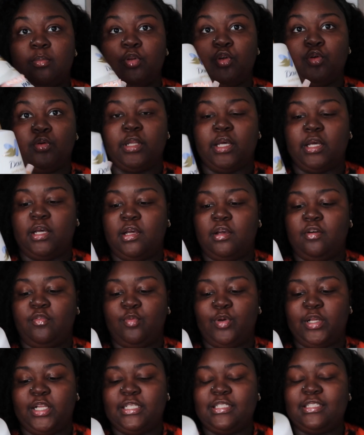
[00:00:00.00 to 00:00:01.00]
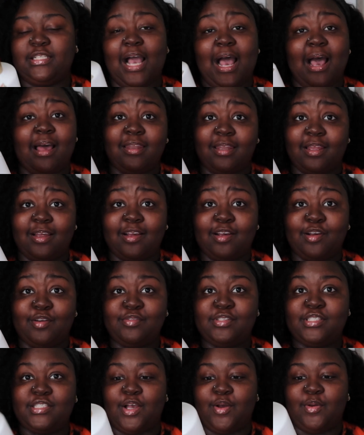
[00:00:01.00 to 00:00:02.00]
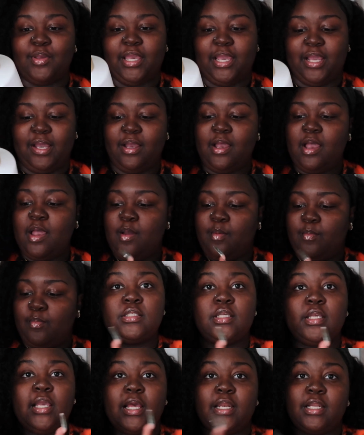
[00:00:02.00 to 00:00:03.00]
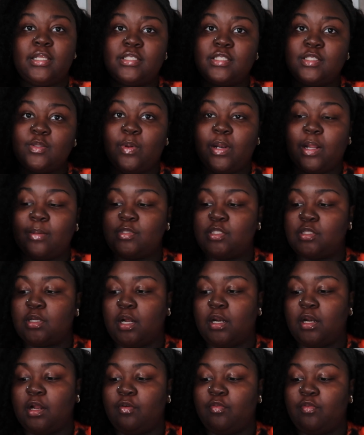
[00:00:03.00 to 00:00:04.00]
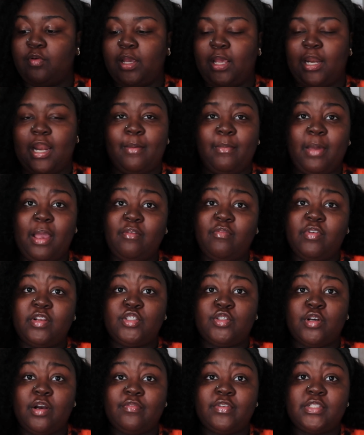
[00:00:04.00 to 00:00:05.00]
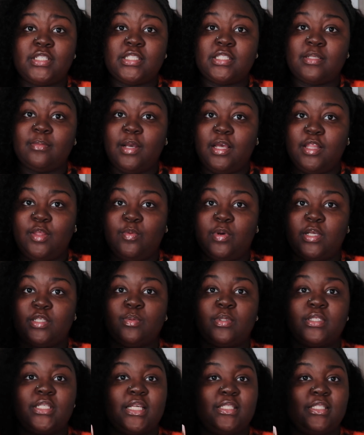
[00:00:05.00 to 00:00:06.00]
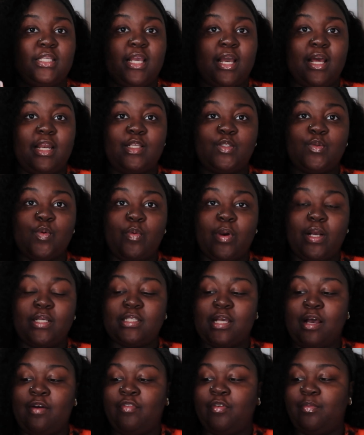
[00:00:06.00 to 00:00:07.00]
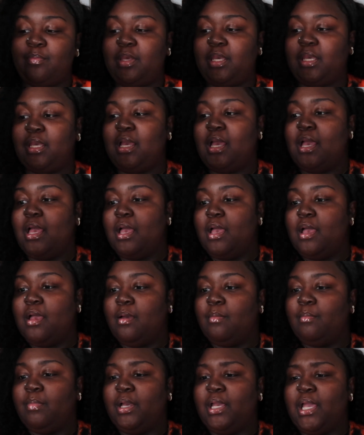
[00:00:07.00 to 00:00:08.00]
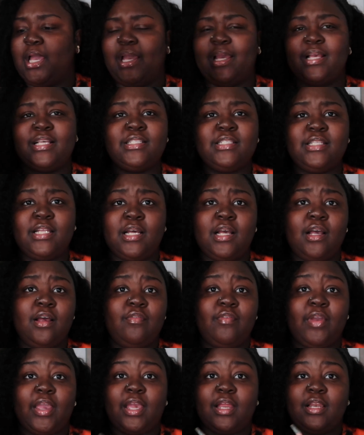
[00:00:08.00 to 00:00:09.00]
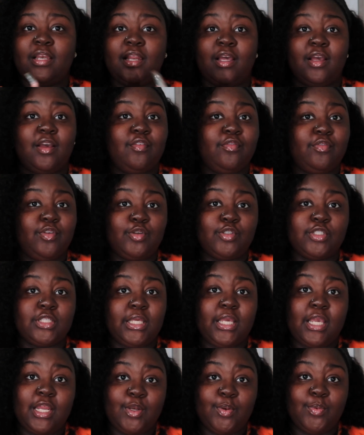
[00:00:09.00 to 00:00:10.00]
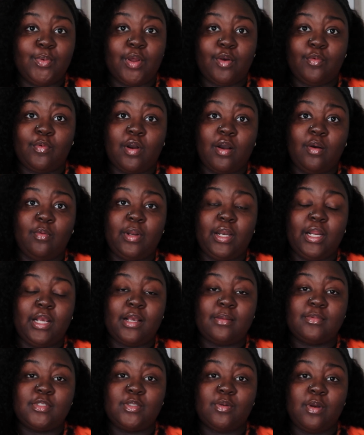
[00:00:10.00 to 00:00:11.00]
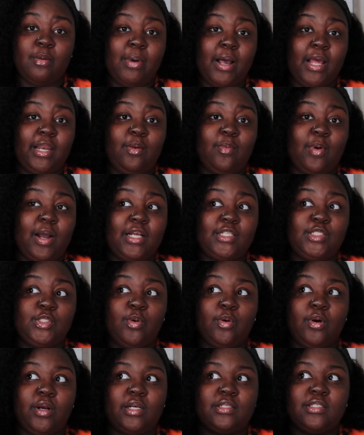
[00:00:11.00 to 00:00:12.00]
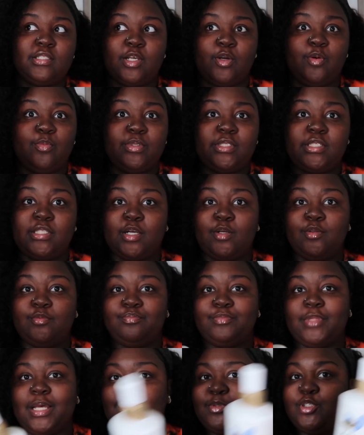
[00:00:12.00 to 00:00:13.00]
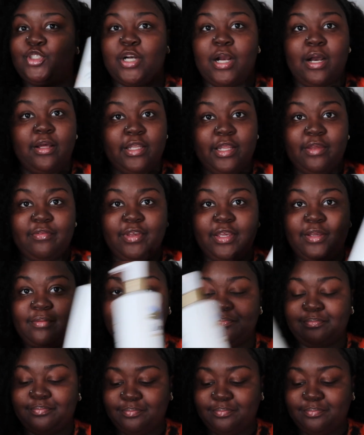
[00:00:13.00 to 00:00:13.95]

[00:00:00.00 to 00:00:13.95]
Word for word: blue dove which i love so yeah so yeah this is the one i'm starting off with and i might venture off into some other ones once i see how this one works out for me but yeah it's dove and dove usually can do no wrong when it comes to a body wash or soap so i'm sure i'll love it